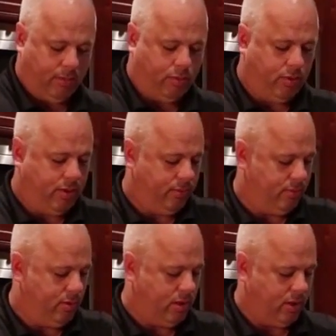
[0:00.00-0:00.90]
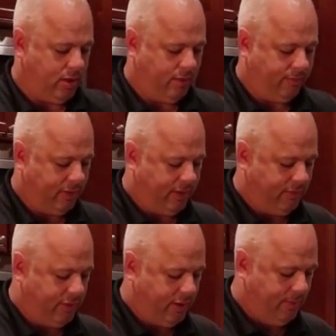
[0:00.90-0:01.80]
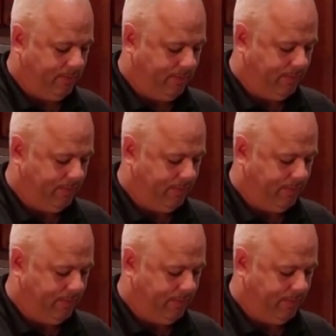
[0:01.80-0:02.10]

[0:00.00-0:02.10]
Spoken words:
that point, there's a lot of flavor there.